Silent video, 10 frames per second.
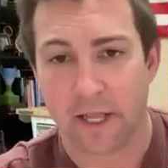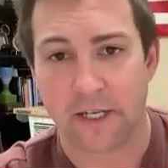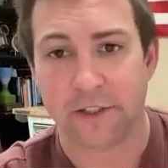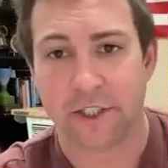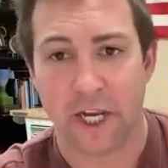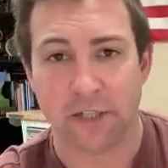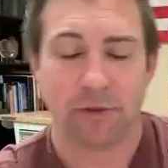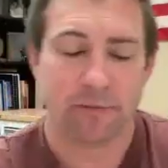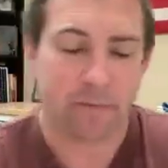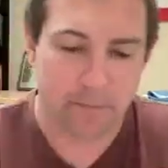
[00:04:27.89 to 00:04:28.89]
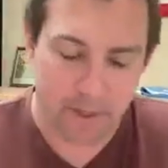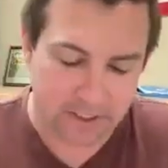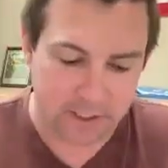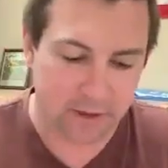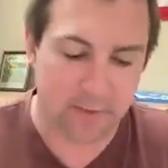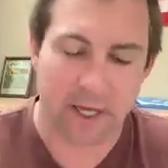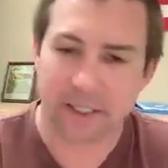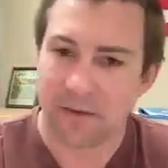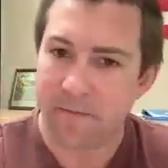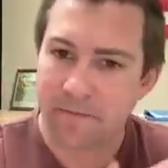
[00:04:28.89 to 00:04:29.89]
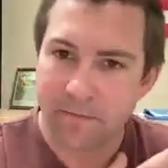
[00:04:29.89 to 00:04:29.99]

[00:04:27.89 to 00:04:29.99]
land use change, which essentially means